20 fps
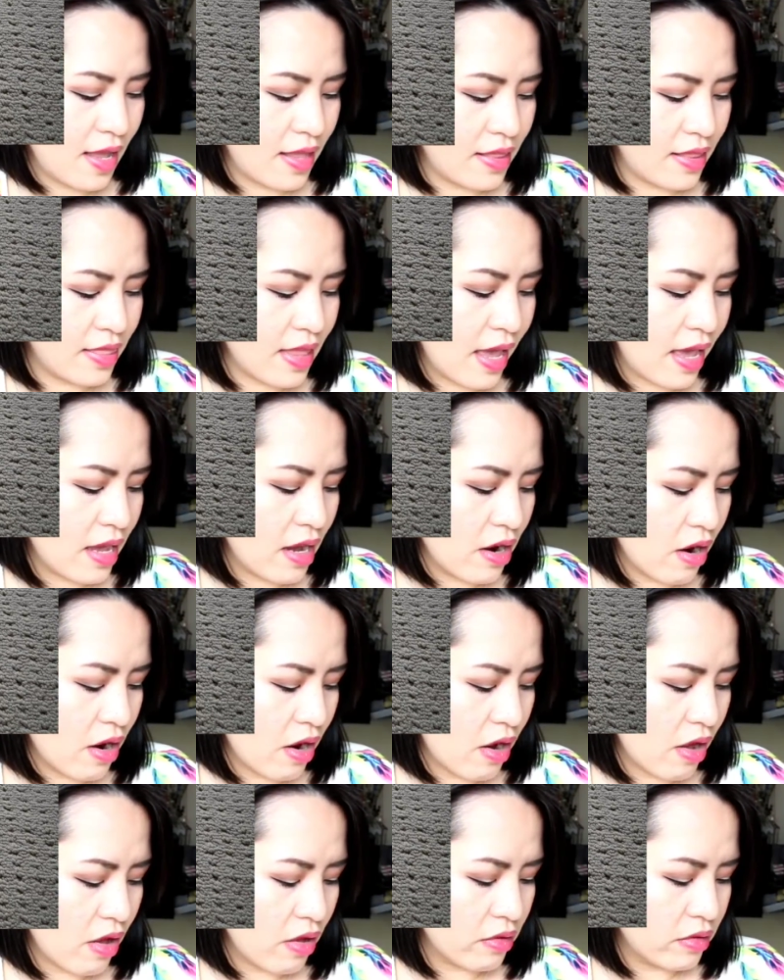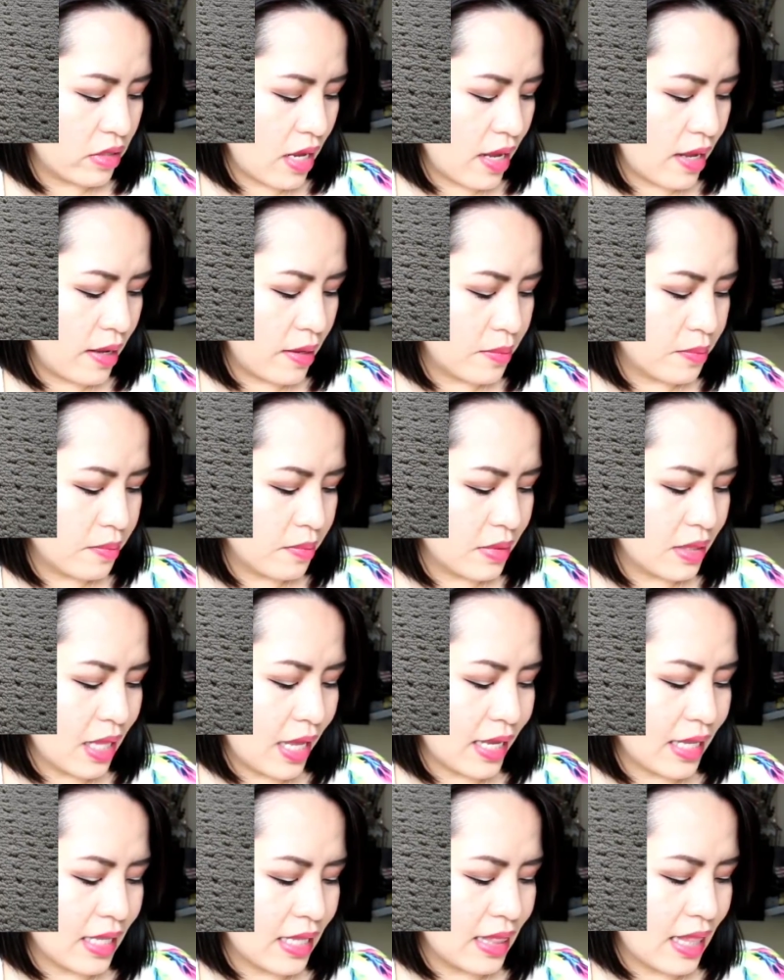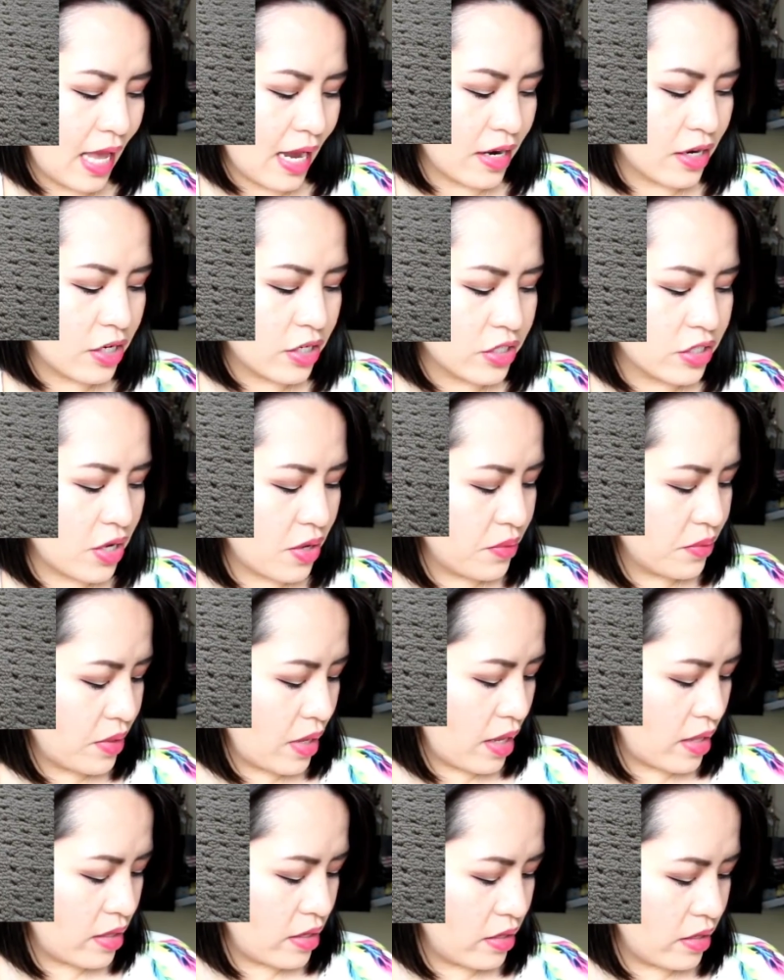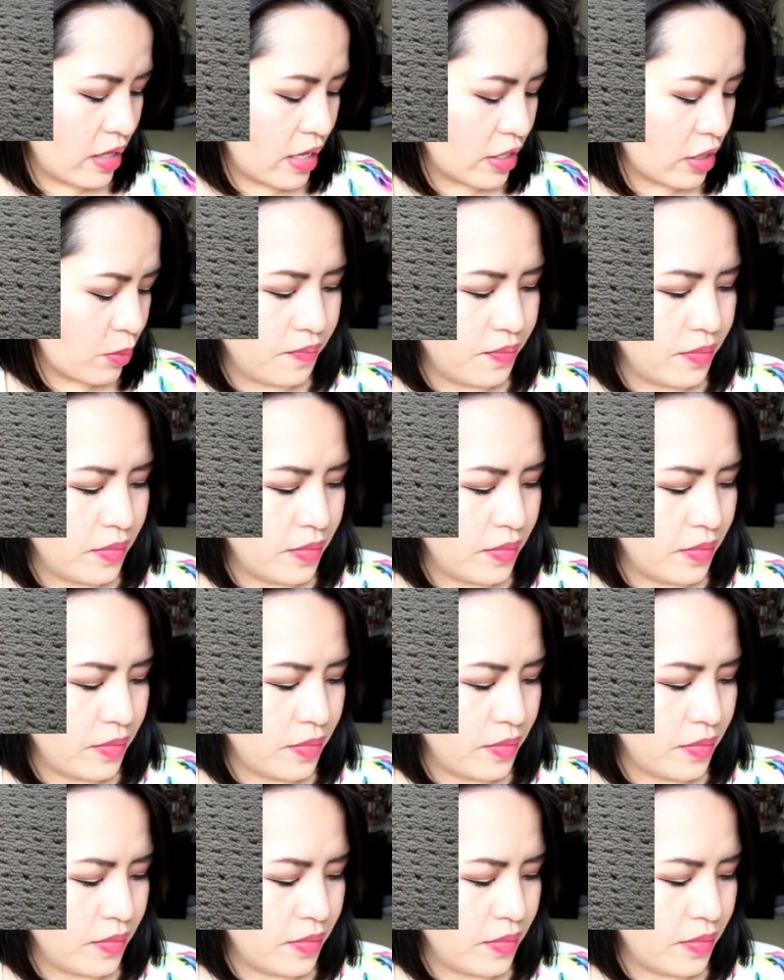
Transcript: And they are all like a lighter tone color.